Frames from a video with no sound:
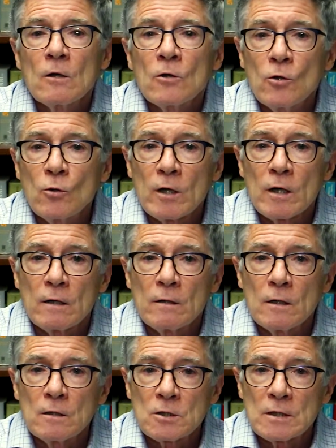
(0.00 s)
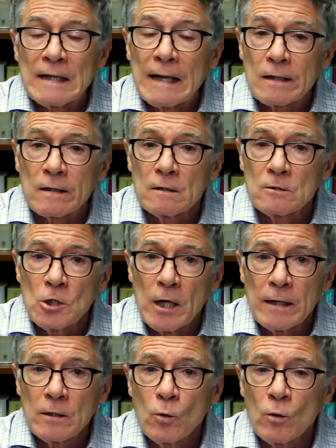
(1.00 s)
you can select the
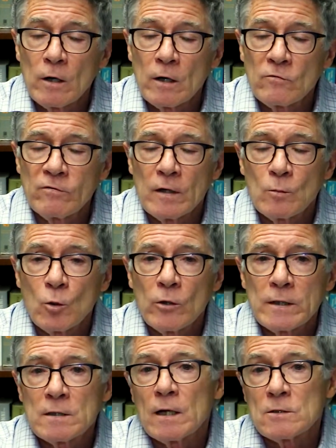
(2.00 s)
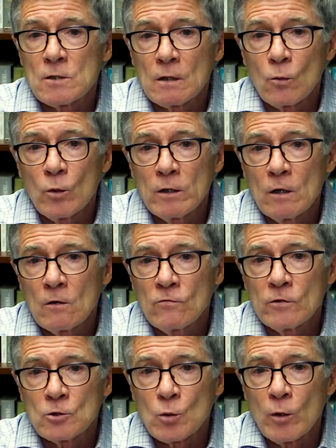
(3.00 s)
January-February testing window
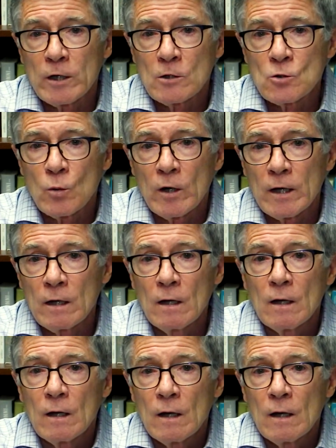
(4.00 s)
for 2020,